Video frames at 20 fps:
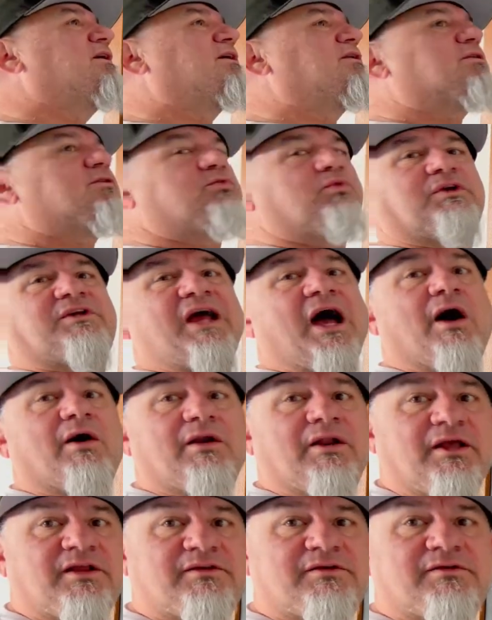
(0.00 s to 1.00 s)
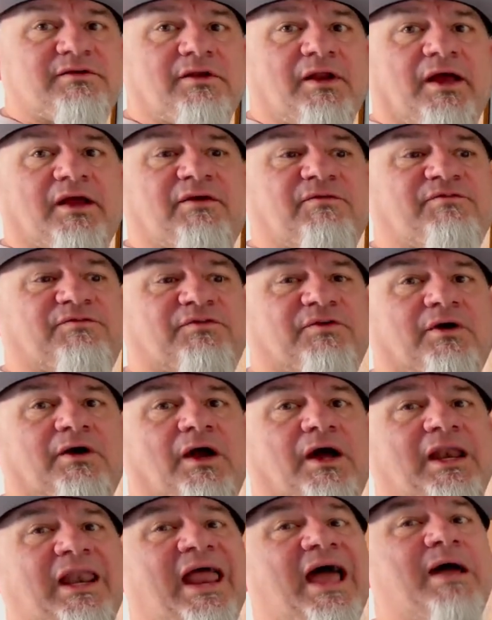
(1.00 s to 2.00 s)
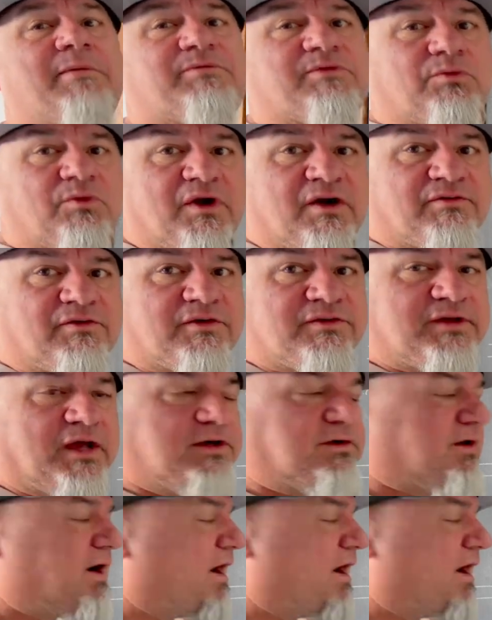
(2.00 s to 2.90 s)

can switch outlets like for lamps or whatever inside your